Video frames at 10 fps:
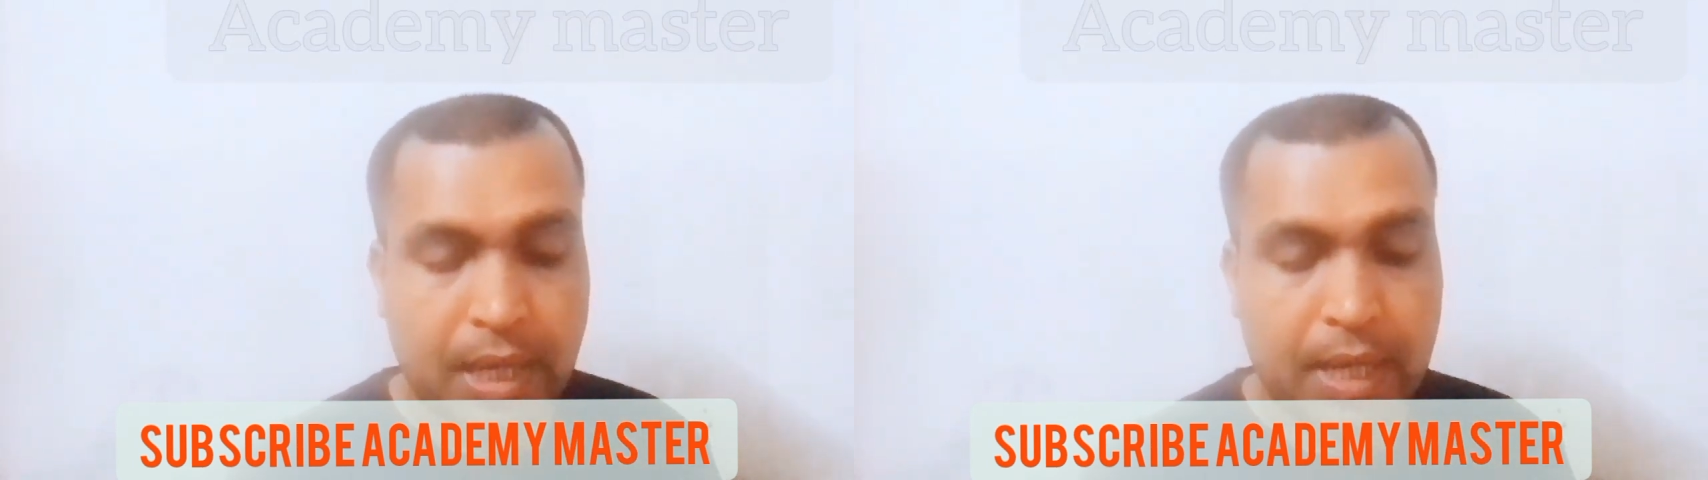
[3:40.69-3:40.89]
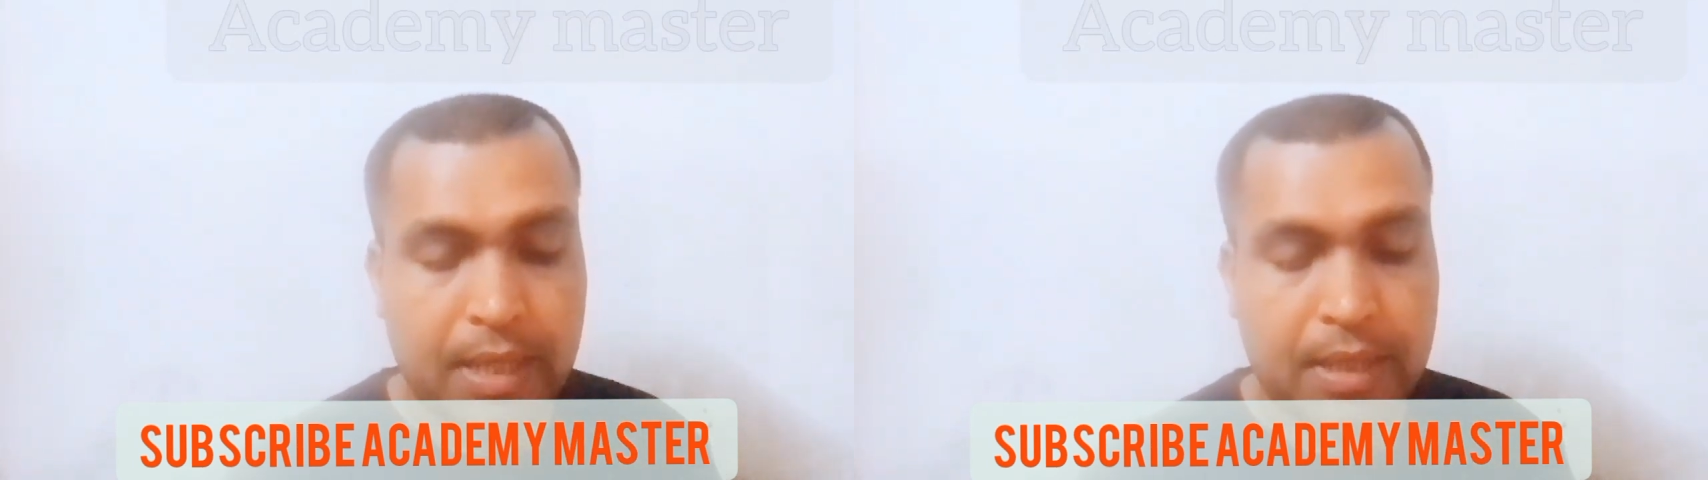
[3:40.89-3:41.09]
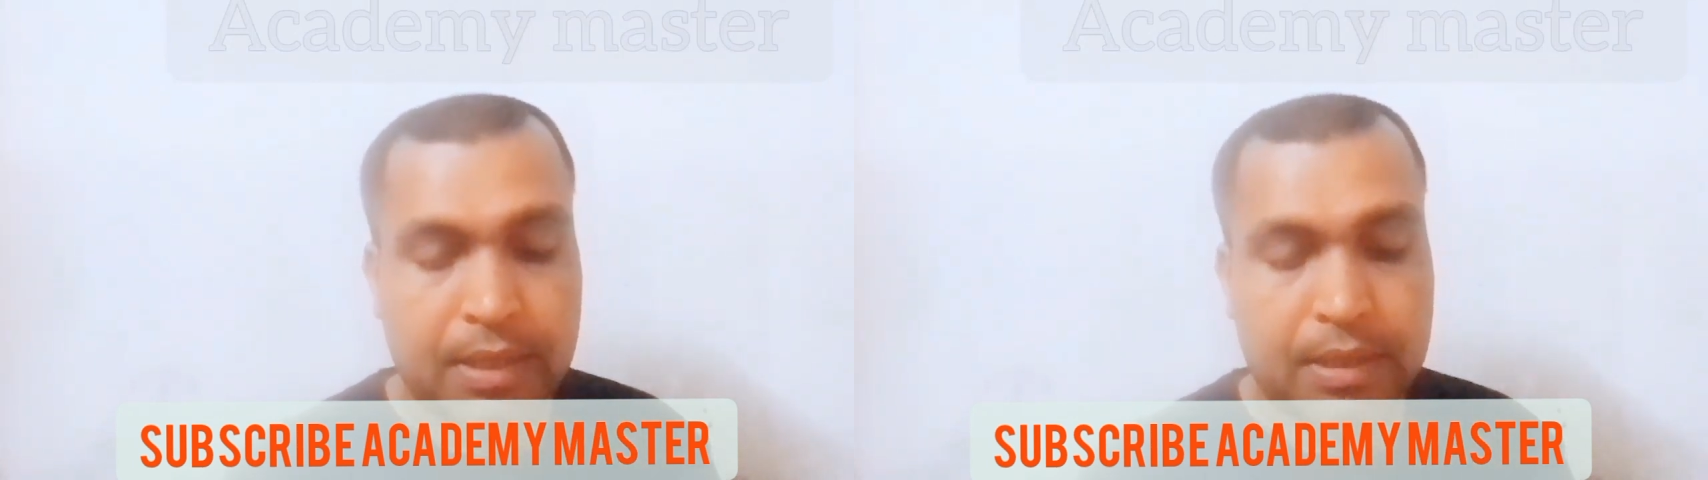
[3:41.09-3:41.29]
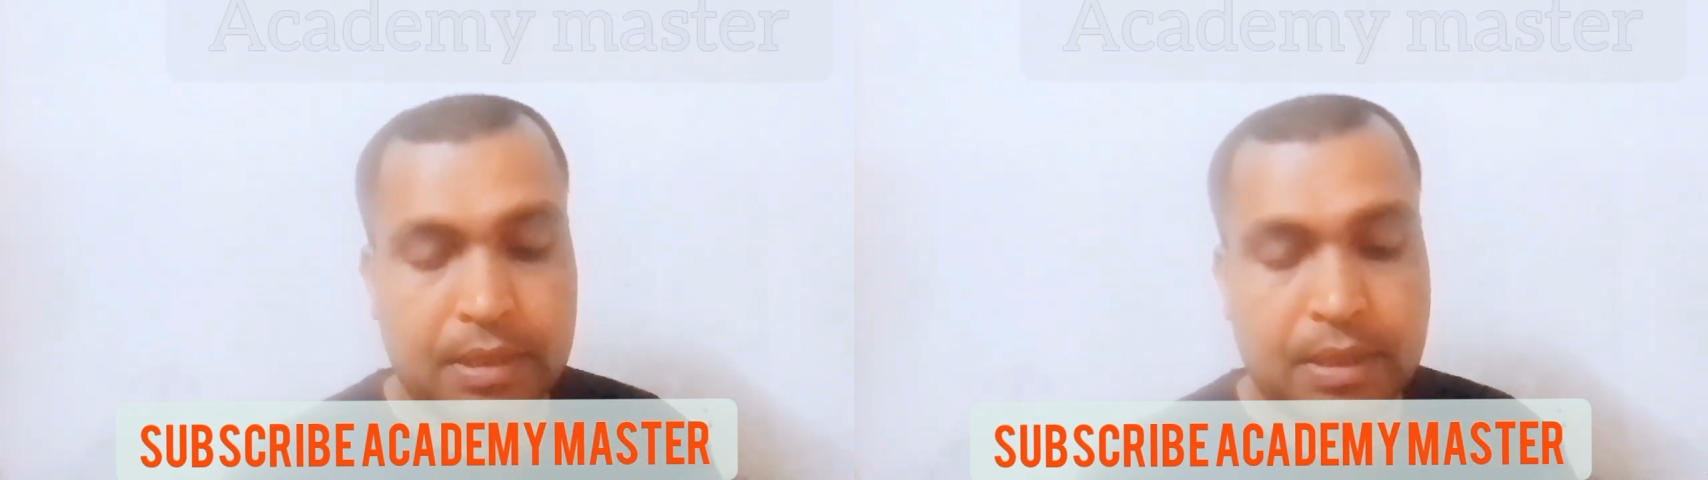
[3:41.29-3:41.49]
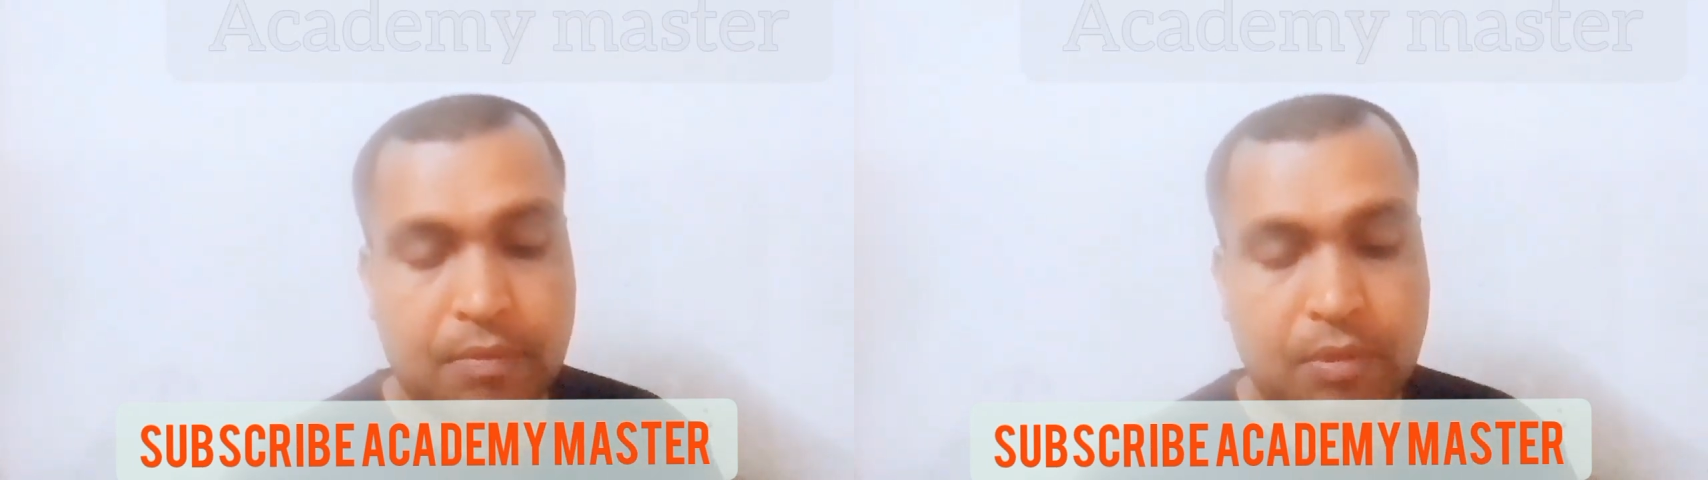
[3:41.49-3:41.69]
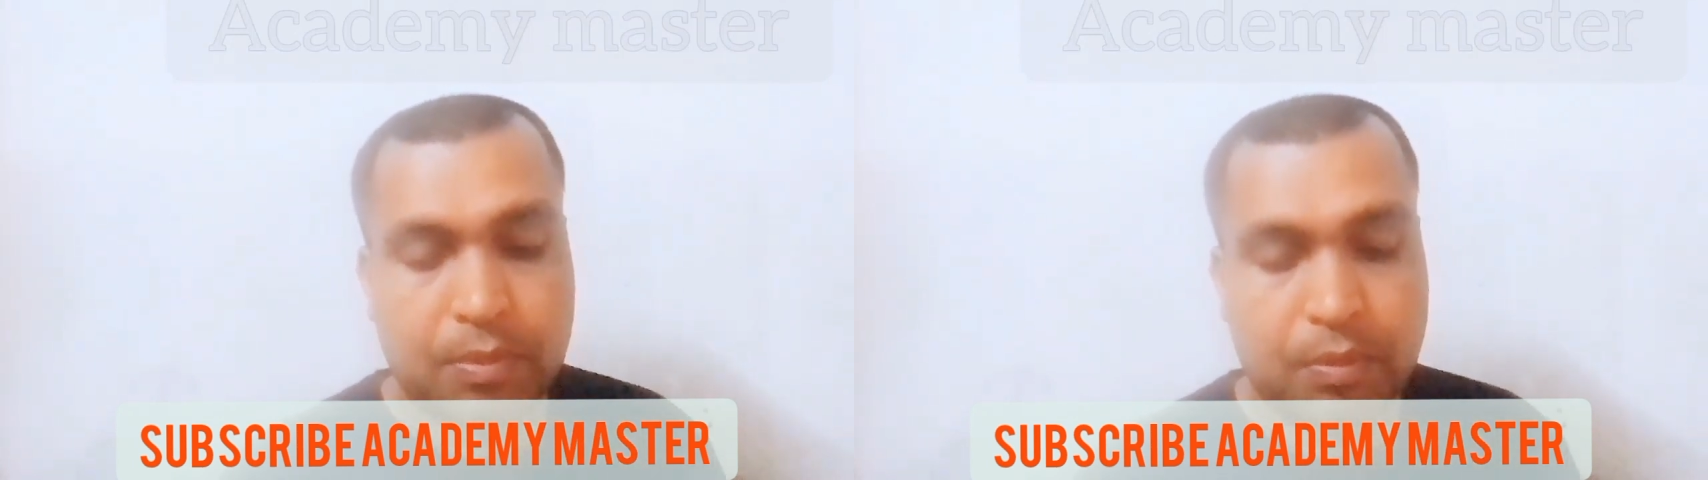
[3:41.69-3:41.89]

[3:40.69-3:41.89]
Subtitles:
and there will be